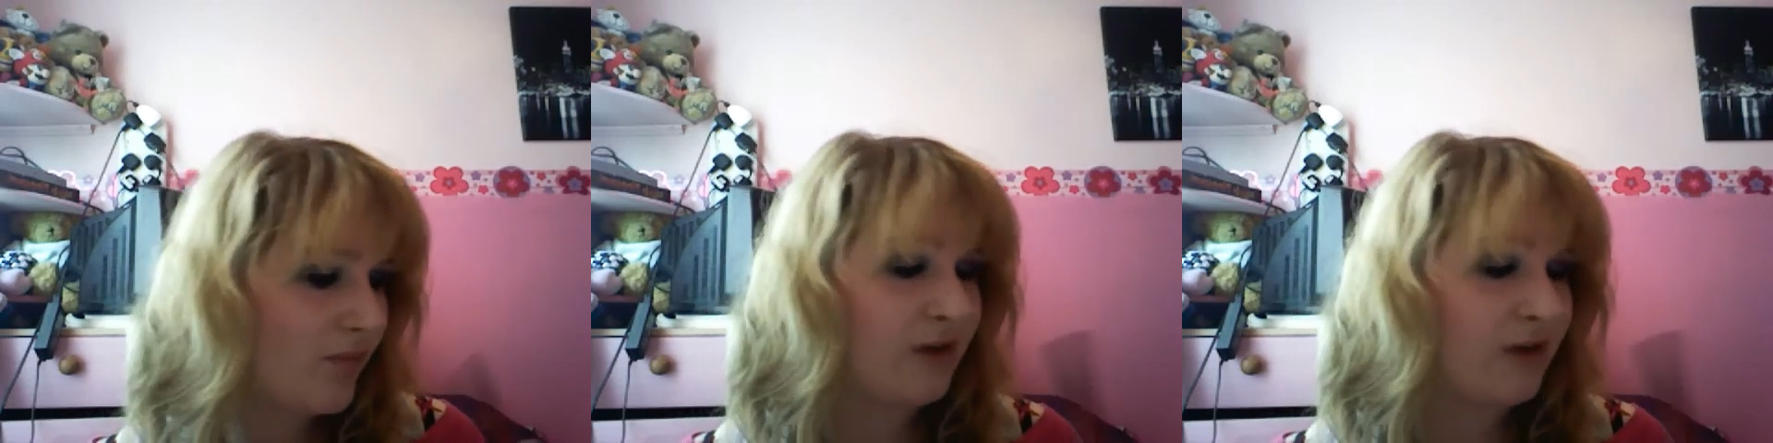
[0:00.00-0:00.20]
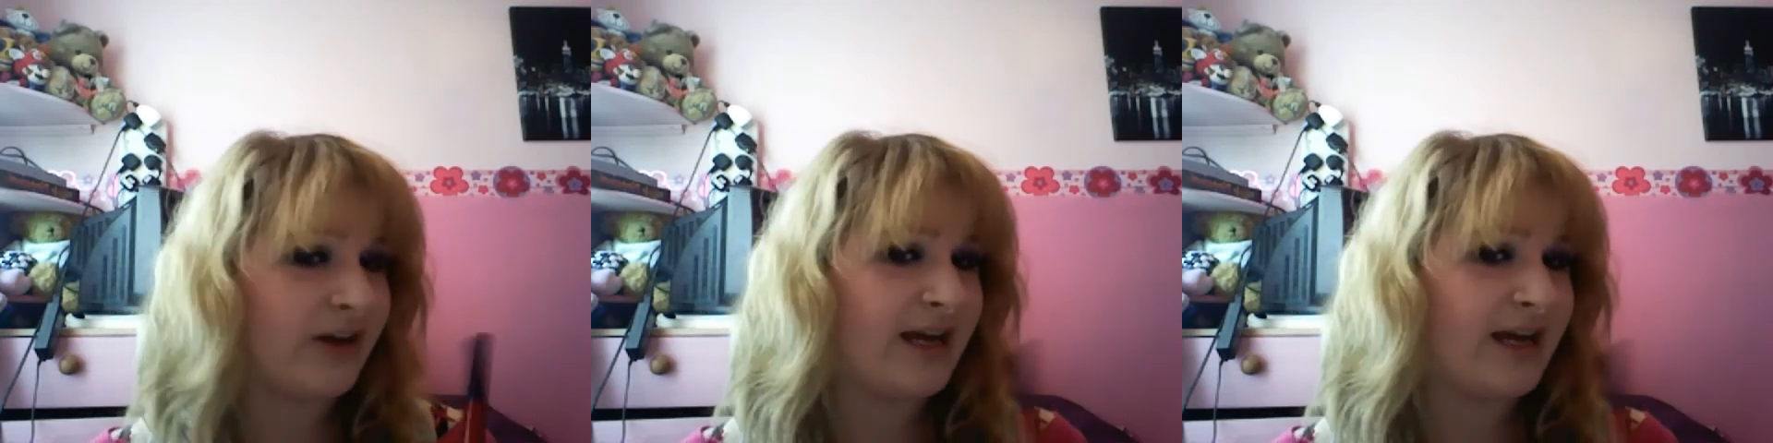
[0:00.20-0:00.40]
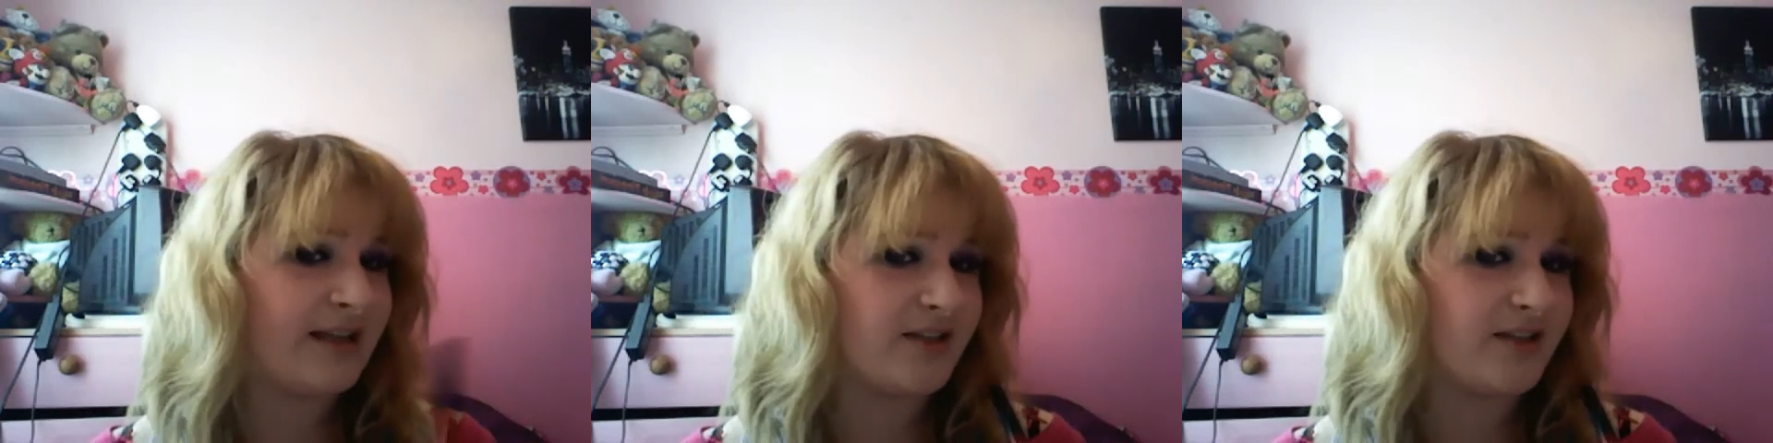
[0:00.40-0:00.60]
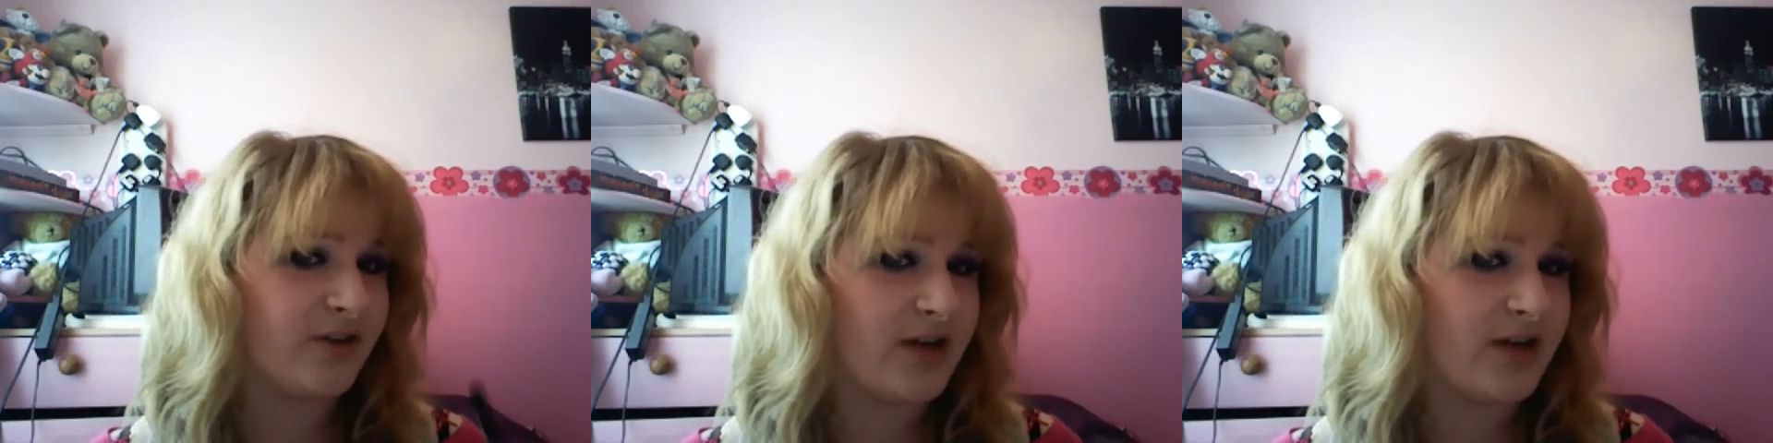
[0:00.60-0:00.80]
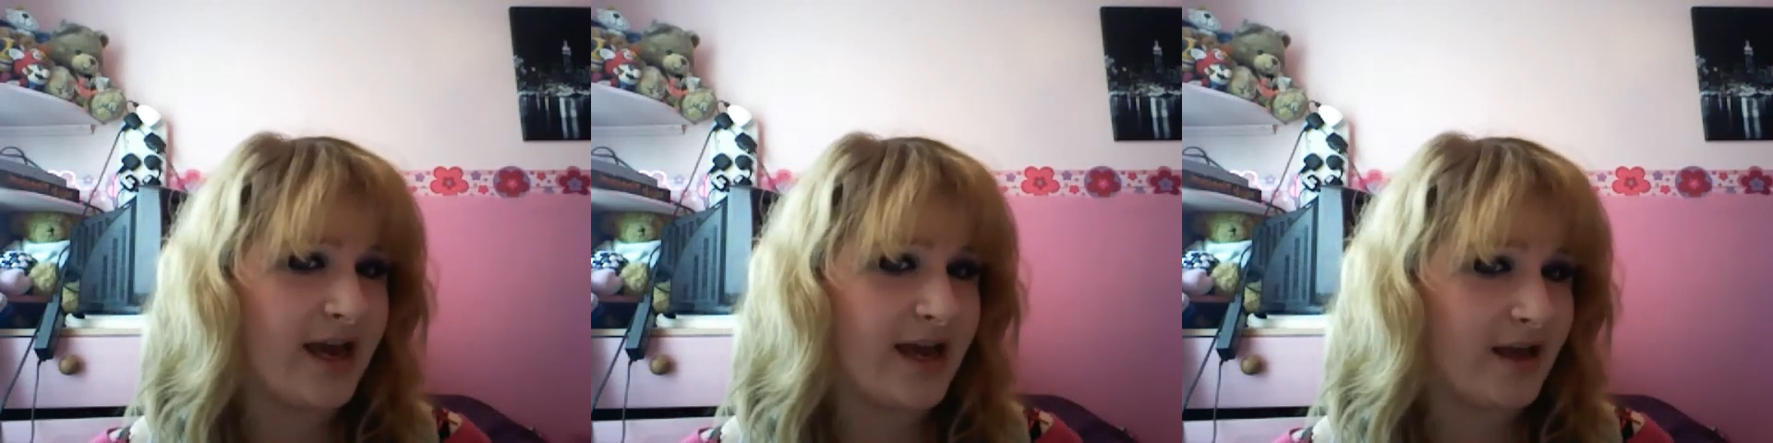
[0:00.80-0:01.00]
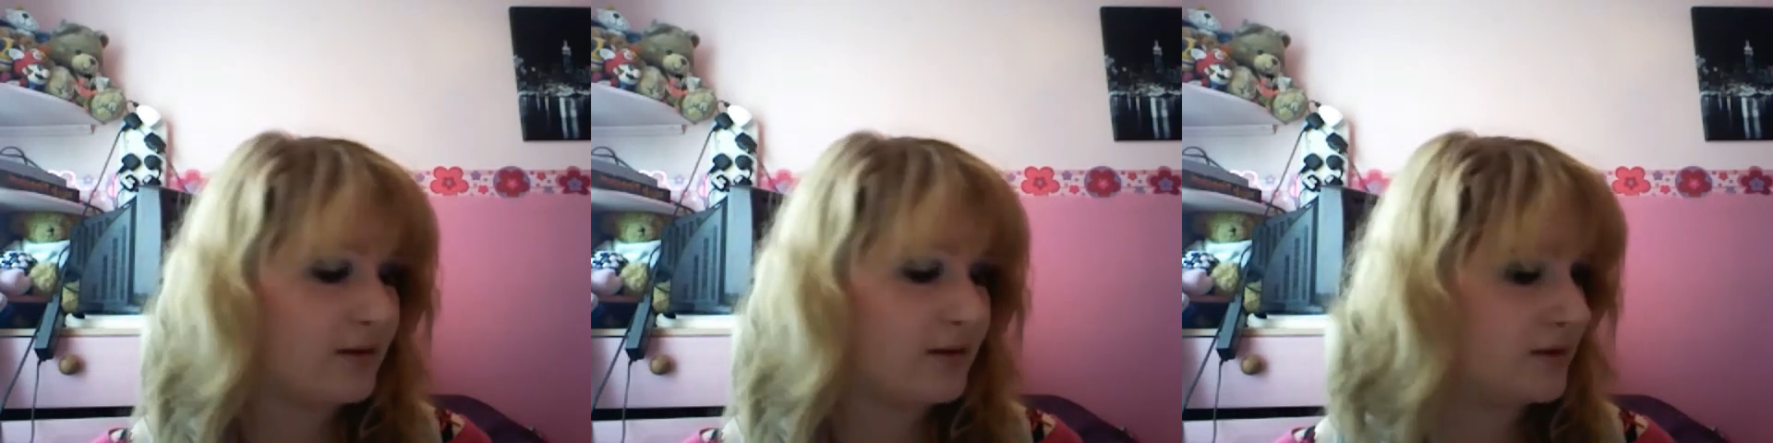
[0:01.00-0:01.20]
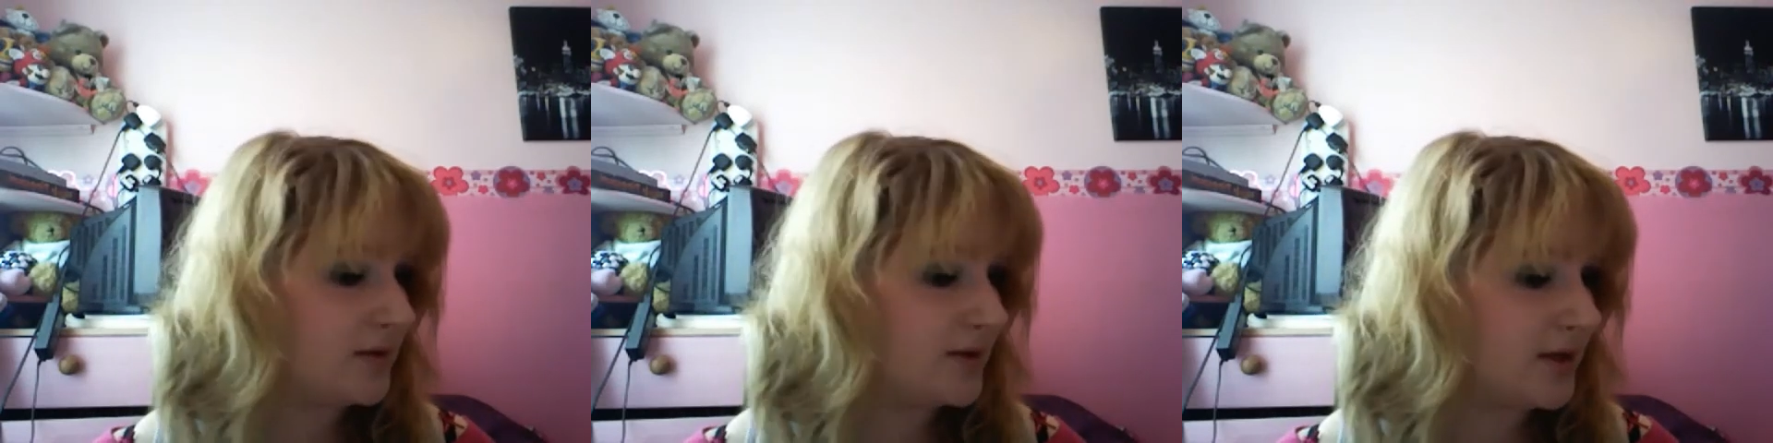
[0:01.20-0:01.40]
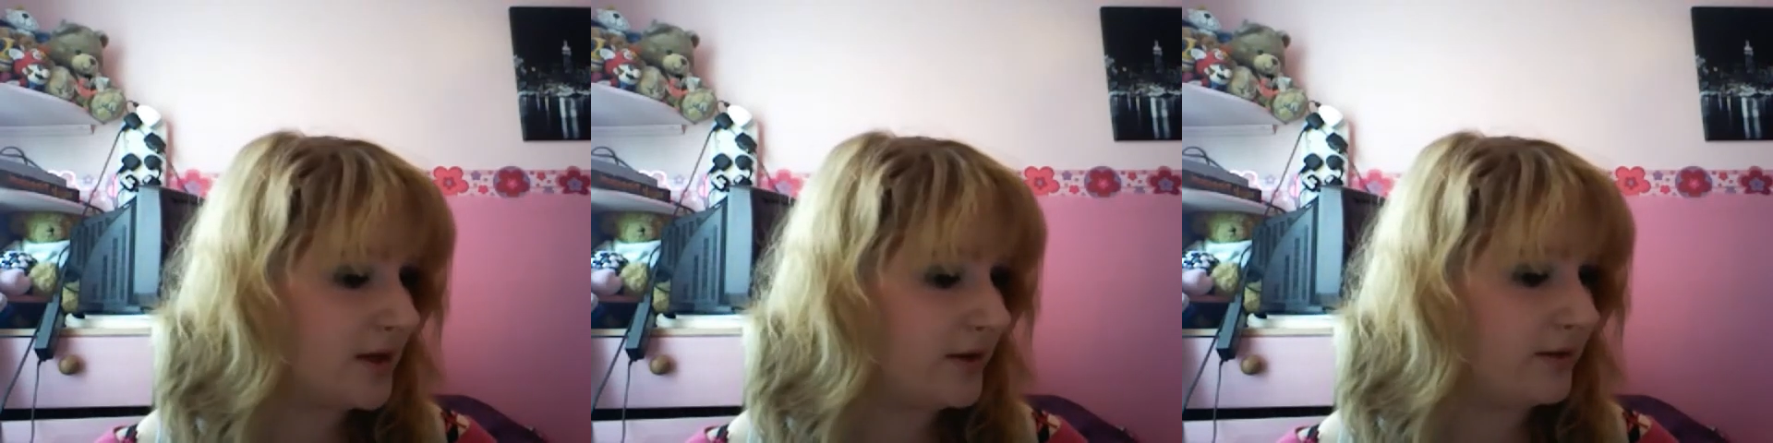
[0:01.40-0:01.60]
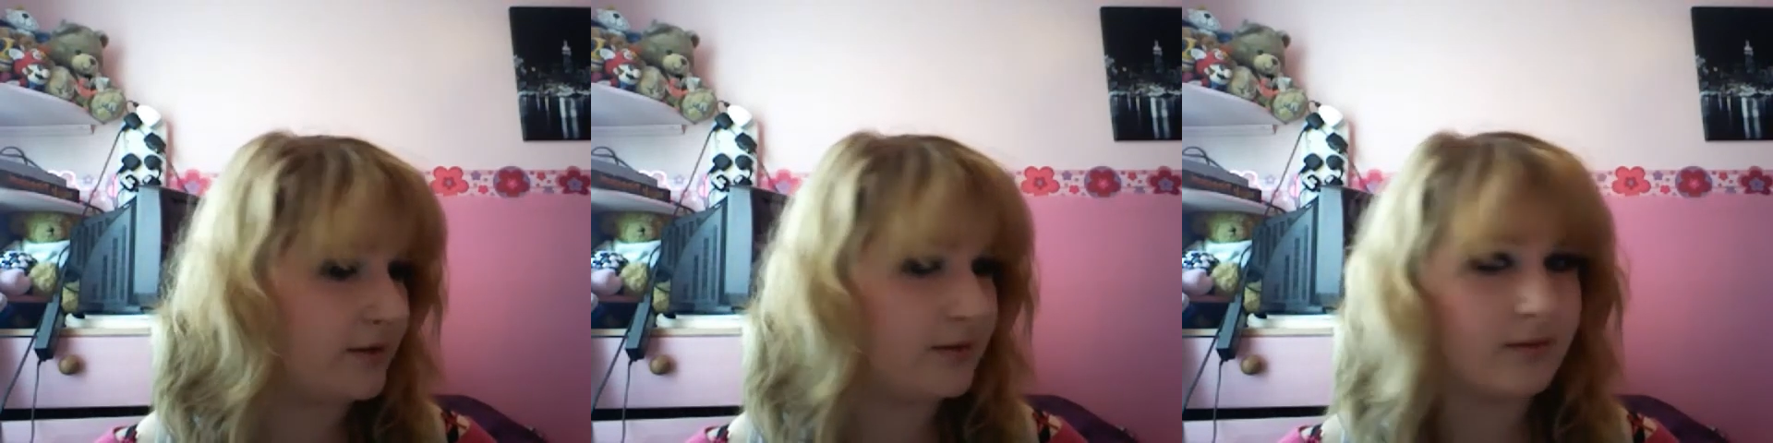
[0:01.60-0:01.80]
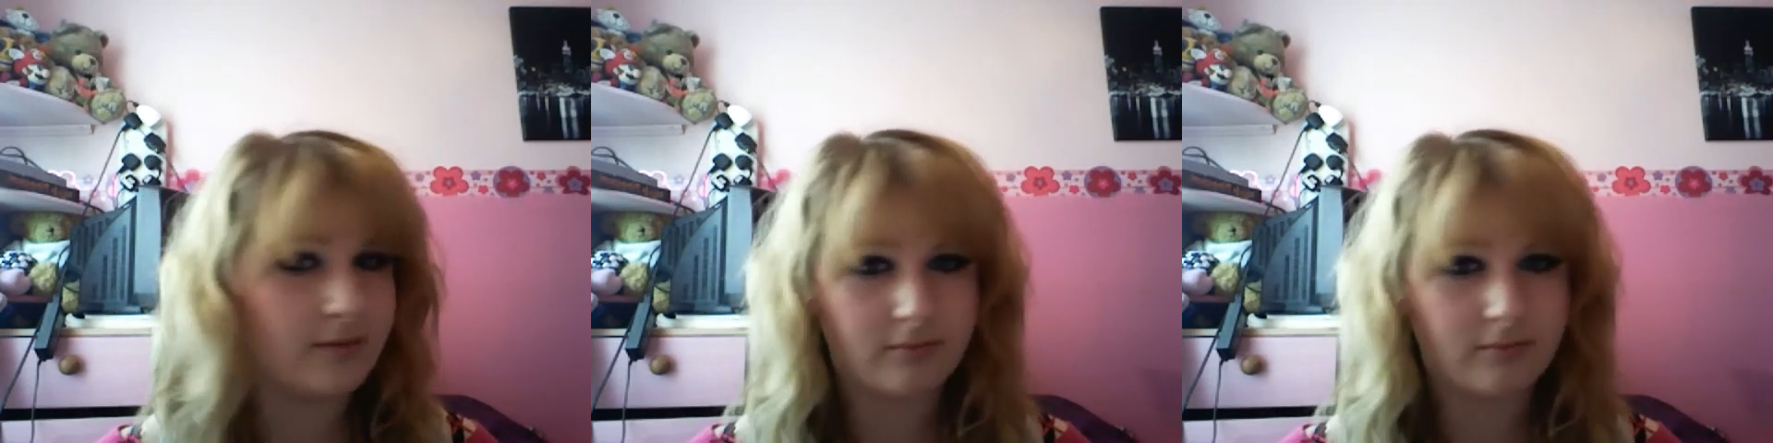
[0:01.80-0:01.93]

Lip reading: I've only had this for a day, so